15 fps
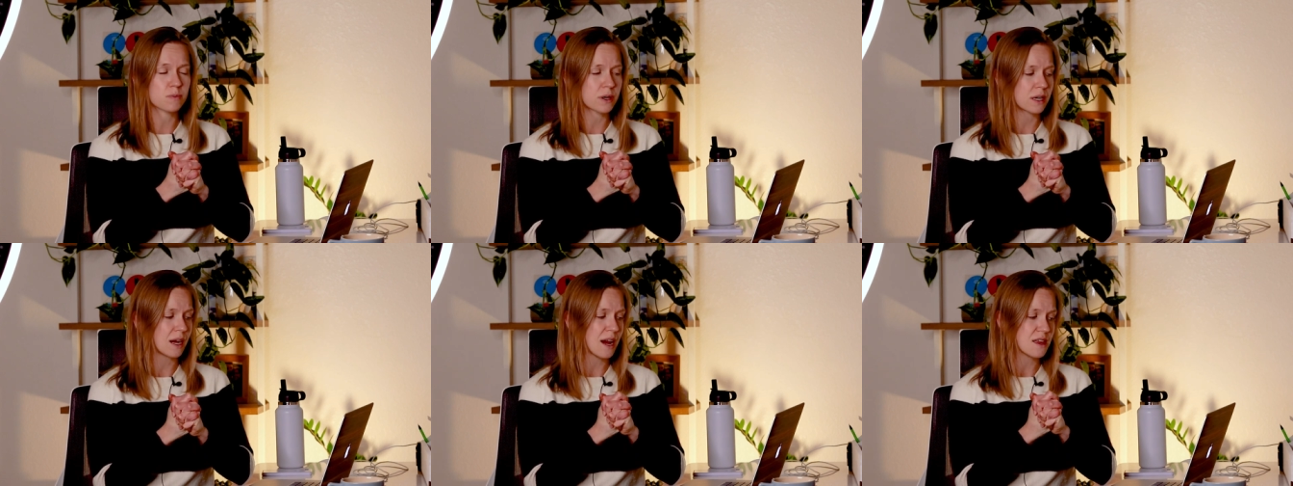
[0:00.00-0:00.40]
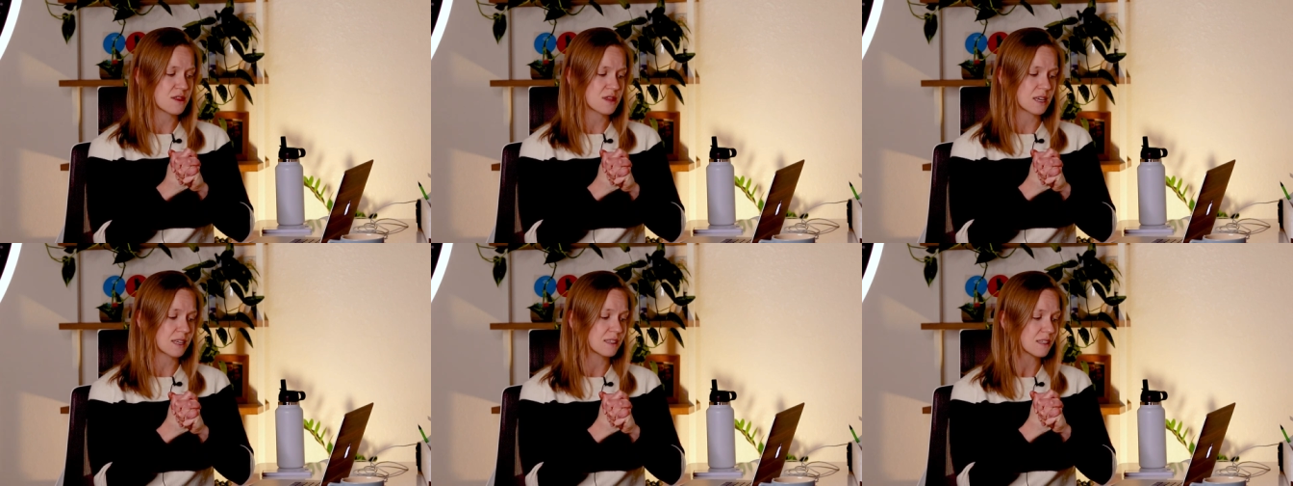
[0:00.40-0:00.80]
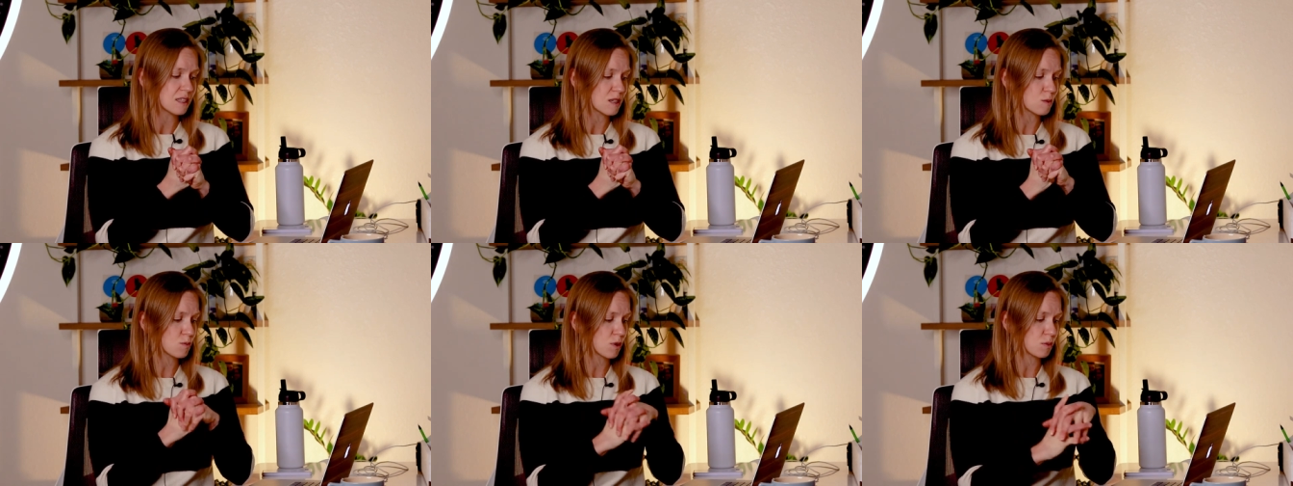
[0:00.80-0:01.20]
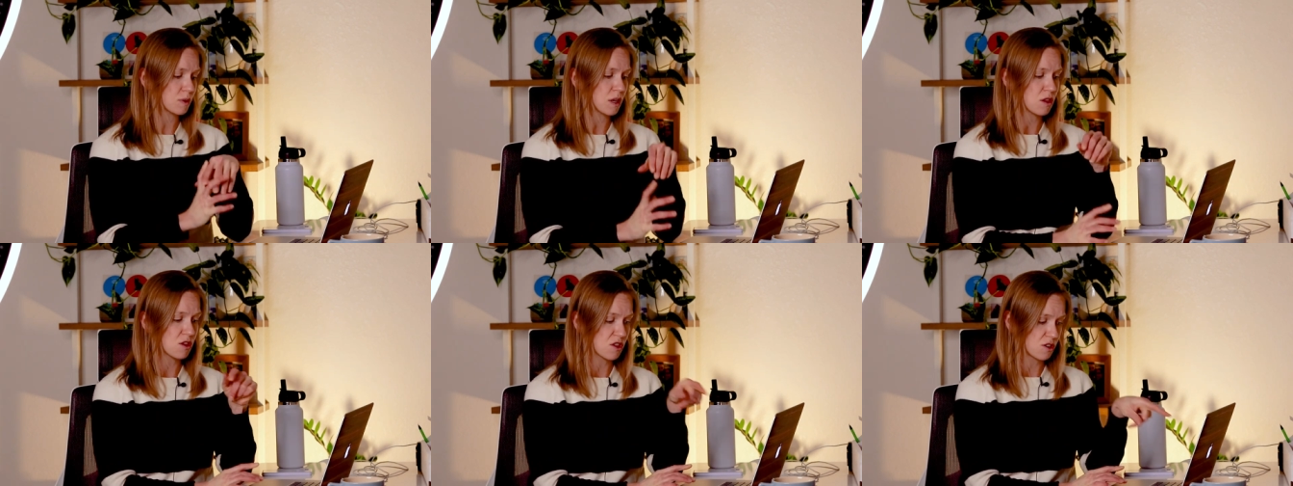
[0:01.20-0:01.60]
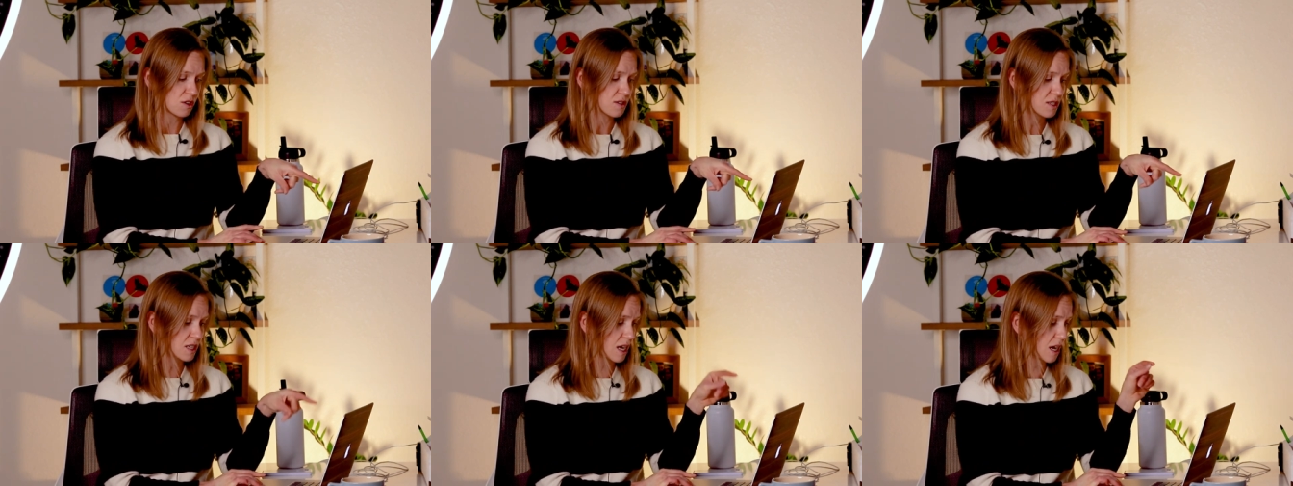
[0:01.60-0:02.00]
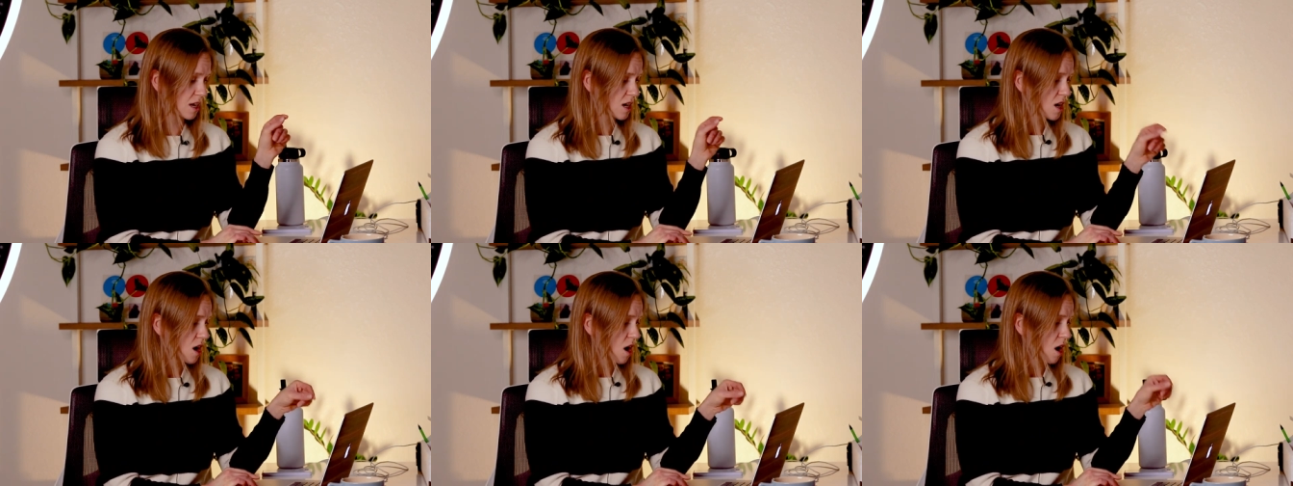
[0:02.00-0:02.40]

but I think this is probably Thursday.